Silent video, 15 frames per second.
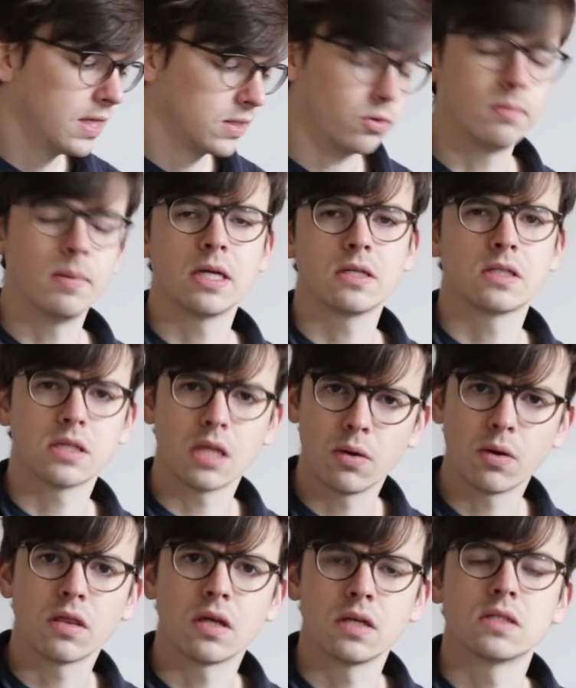It's what makes
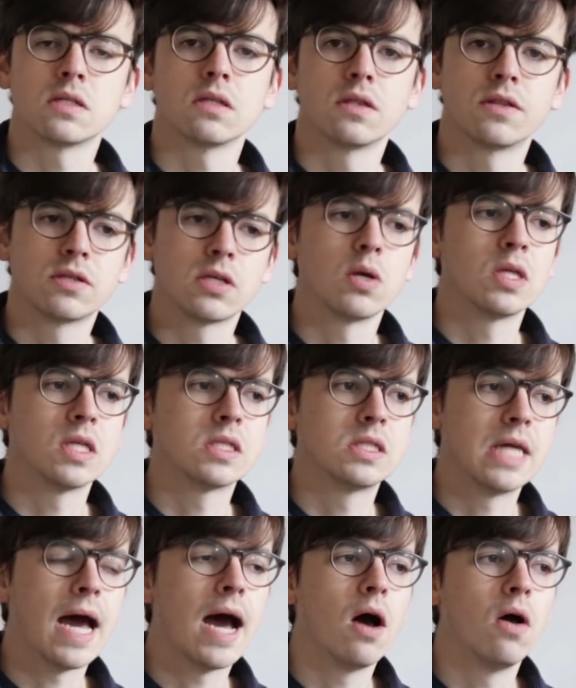slowing this
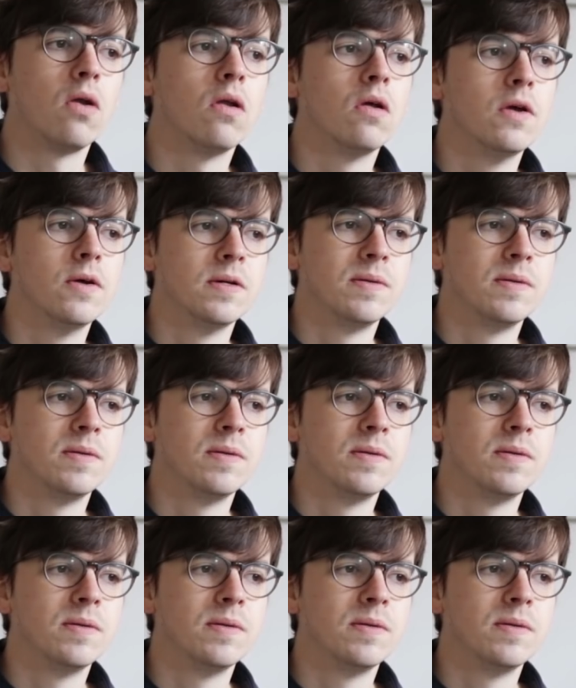down